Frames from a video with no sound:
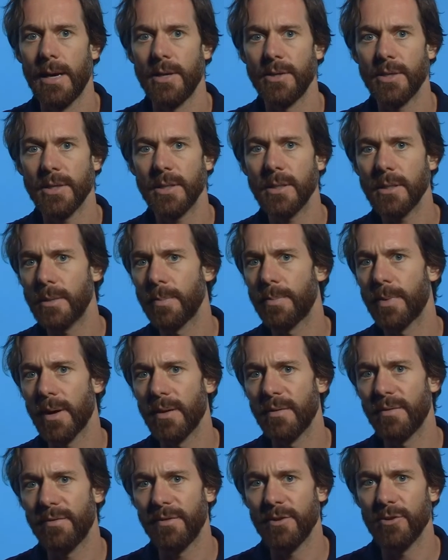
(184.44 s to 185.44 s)
Just as the
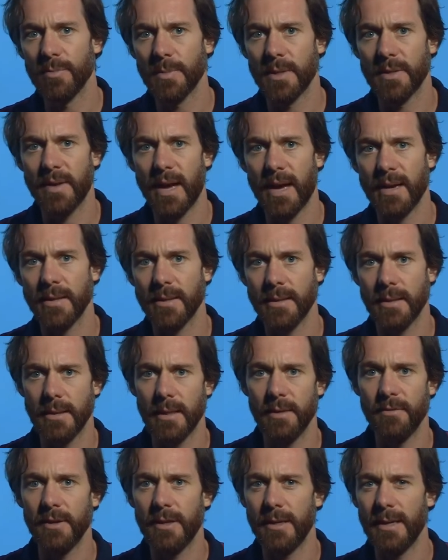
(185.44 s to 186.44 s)
Bond films have had a
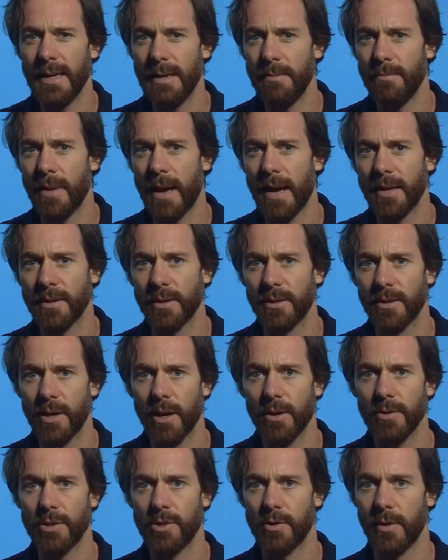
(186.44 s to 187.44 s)
significant impact on
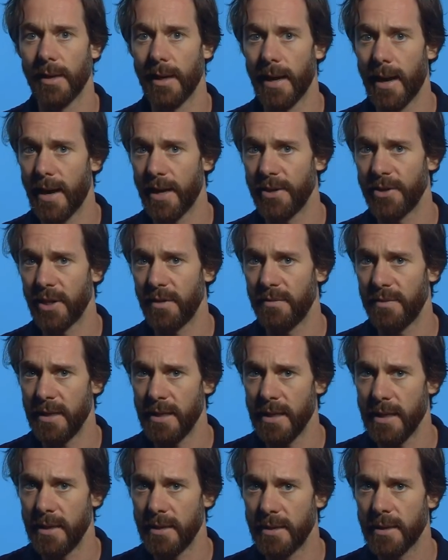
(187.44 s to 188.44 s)
culture at large over the
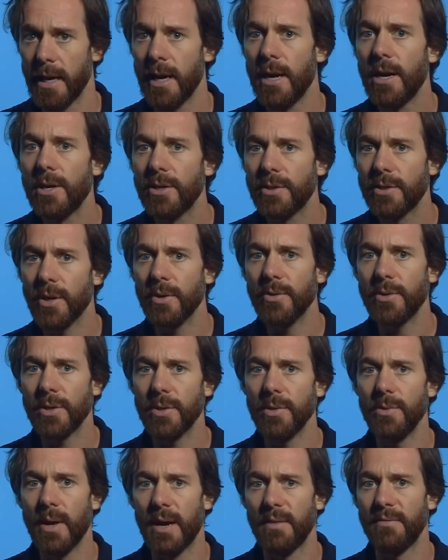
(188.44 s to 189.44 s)
years, so
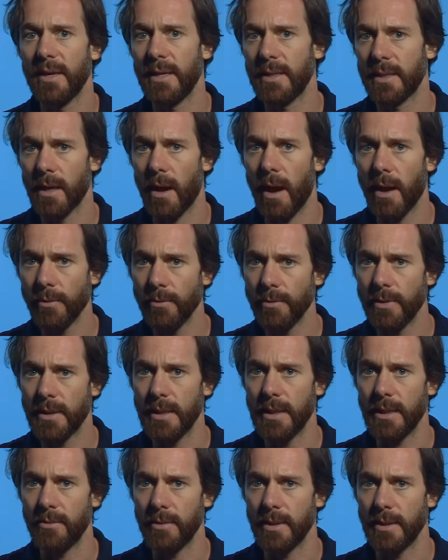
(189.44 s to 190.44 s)
too have their title
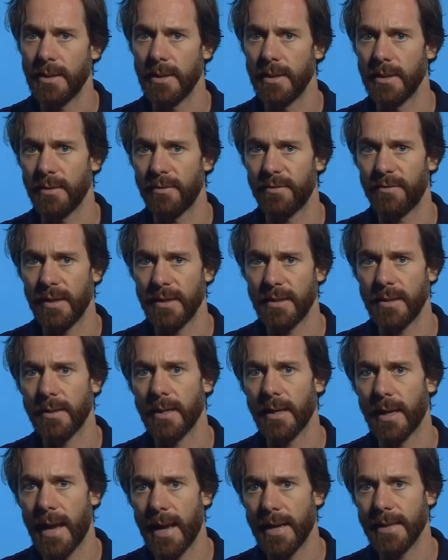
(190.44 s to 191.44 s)
sequences affected
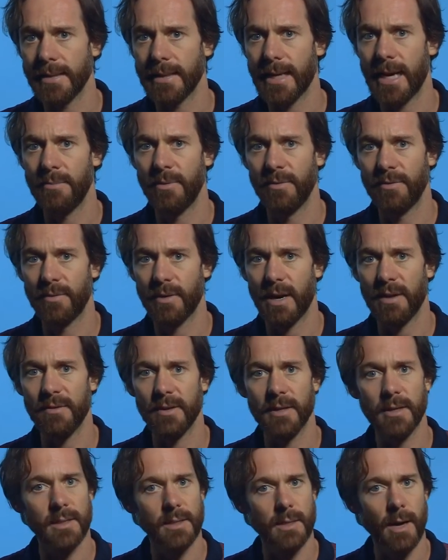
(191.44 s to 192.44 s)
the landscape of
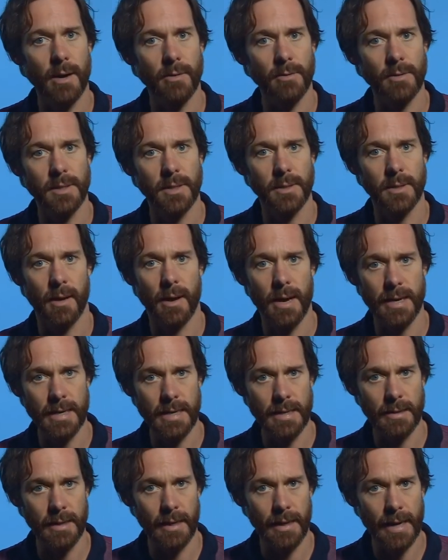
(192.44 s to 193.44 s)
graphic and title design
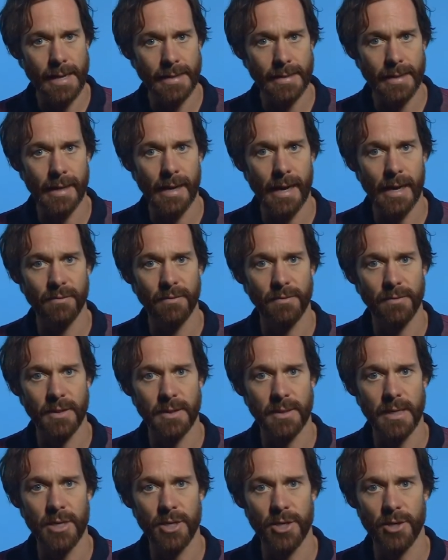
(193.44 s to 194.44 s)
in the latter half of the
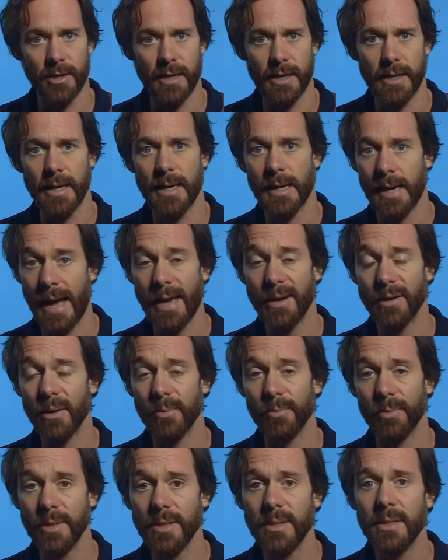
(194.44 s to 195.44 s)
century and
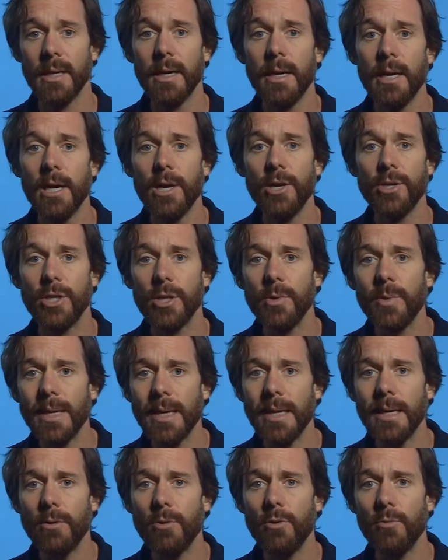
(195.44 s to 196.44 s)
onwards, due in
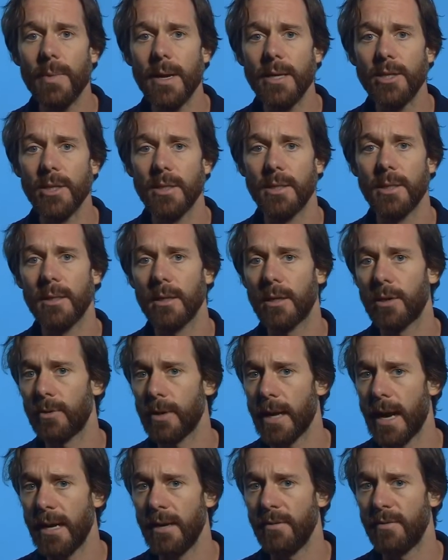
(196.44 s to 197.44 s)
equal measure to the
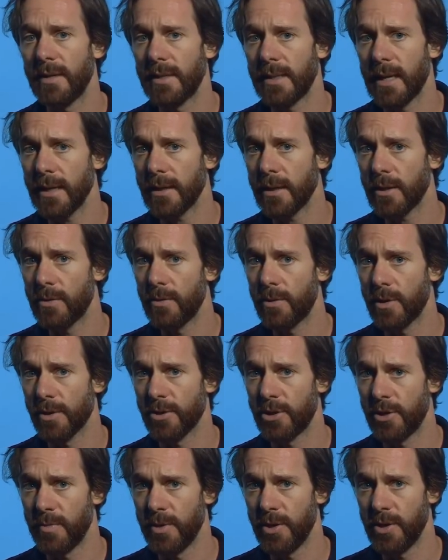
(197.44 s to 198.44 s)
creative and technical
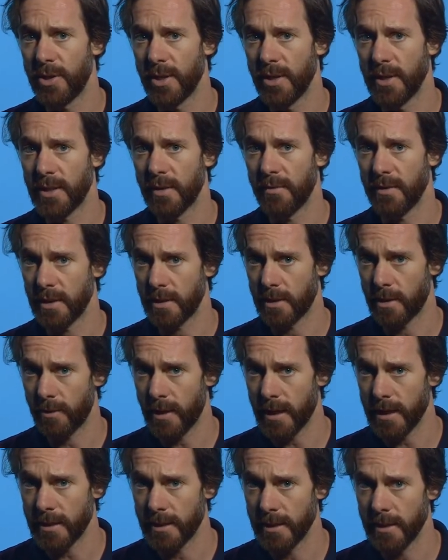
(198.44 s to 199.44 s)
contributions of its
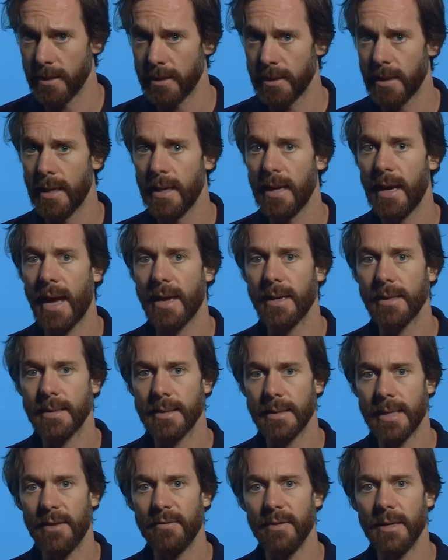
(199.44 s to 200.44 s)
directors and a
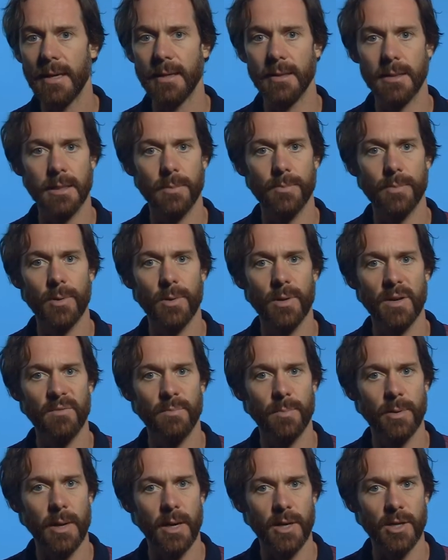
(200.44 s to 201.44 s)
savvy and
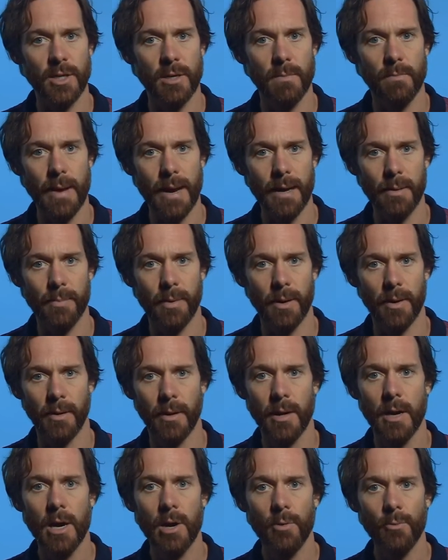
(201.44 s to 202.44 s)
supportive production backbone
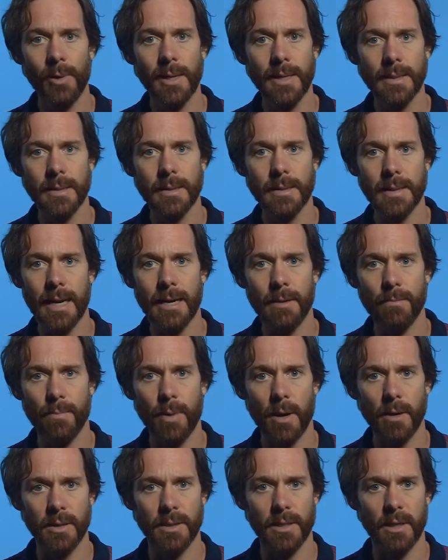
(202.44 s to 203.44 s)
willing to take
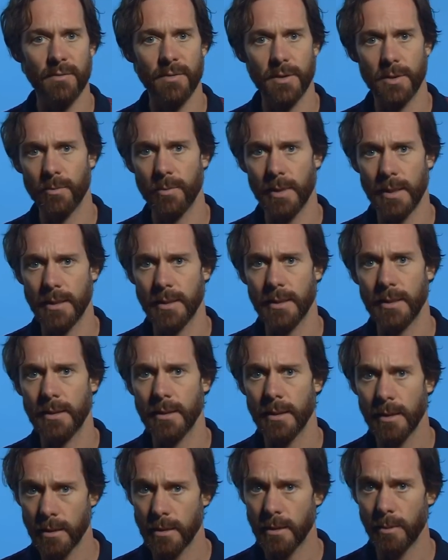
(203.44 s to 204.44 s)
box office
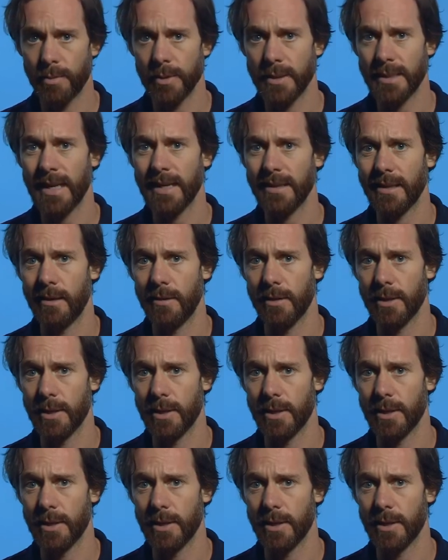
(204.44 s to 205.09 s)
risks to protect their